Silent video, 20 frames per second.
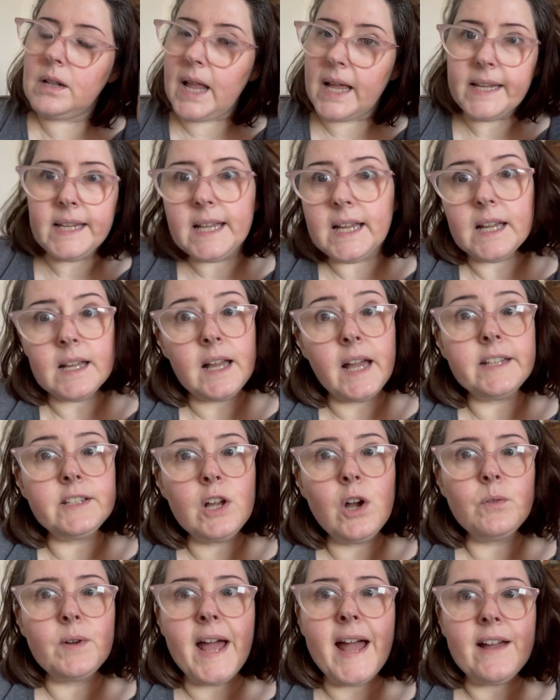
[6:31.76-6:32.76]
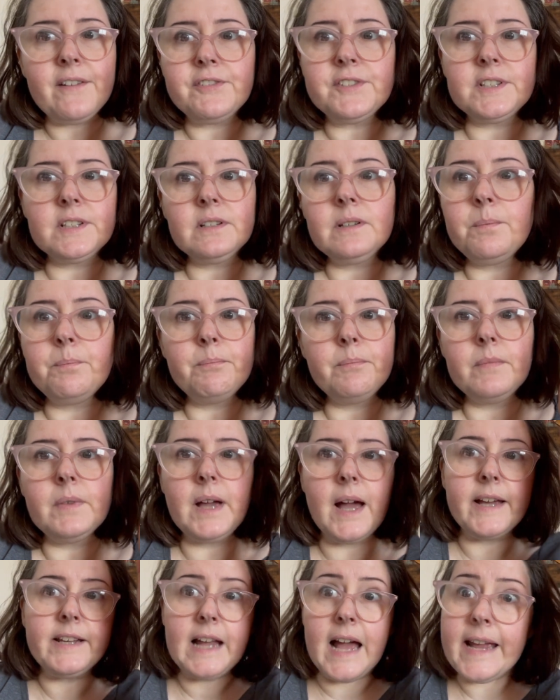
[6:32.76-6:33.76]
like I don't have to
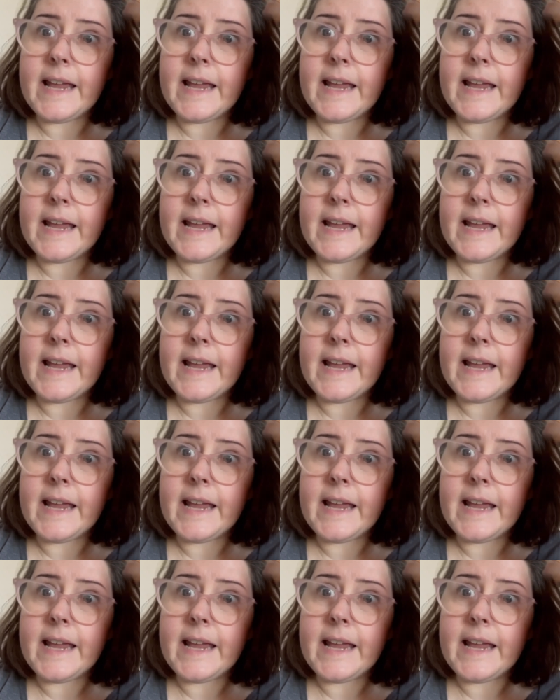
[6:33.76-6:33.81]
I,